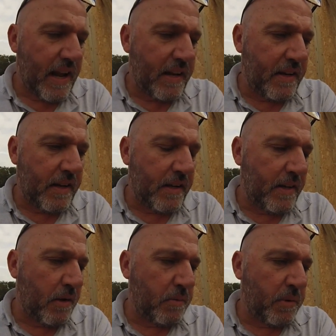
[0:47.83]
And
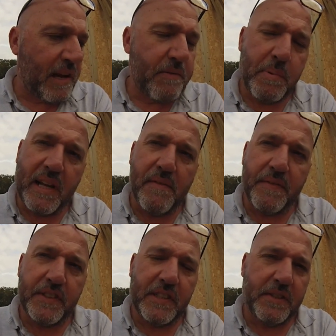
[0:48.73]
we have a big
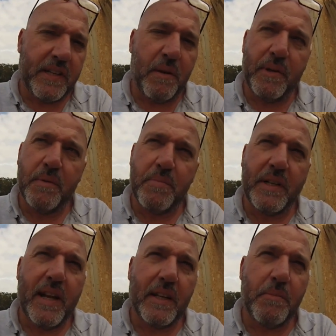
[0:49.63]
emphasis on how we can
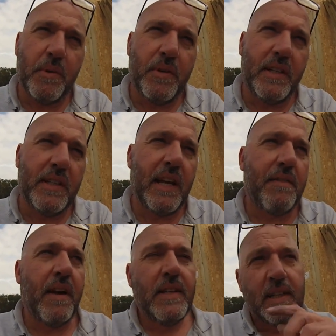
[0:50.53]
bring that community
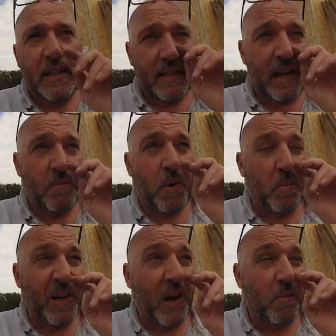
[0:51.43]
together. Now,
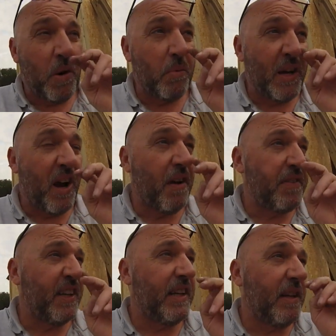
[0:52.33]
what we are
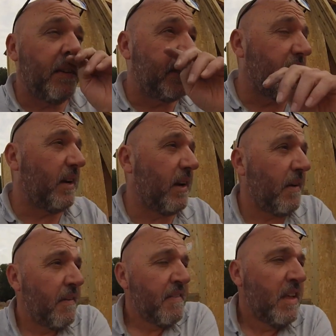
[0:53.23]
thinking is,
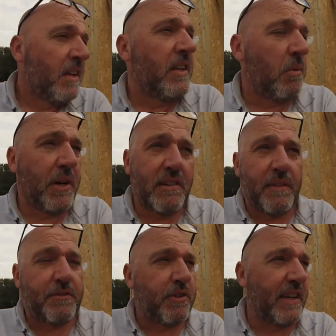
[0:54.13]
we're going to
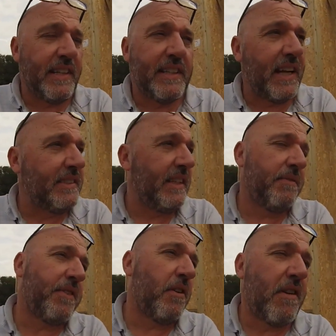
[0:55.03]
have training days here
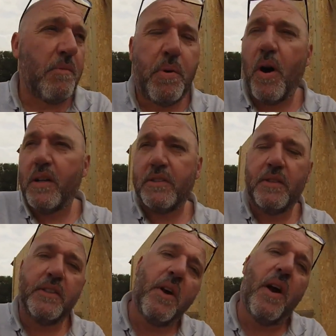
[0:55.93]
for our own pilots
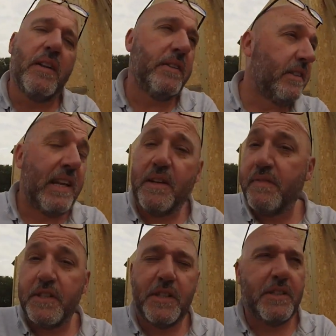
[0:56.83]
on the island and any
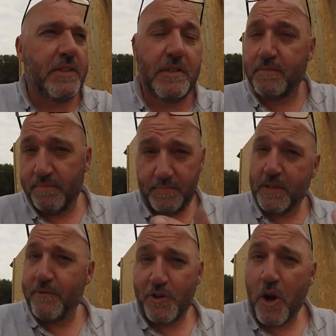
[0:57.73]
visitors.
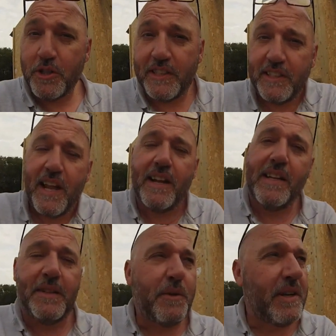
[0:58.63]
So if you're on holiday down
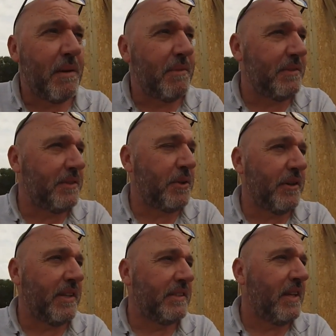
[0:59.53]
here, do come and
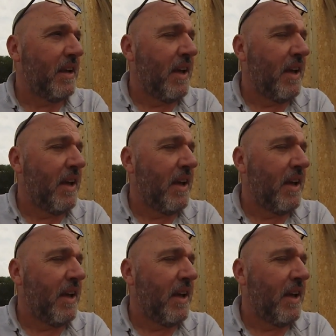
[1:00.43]
join us.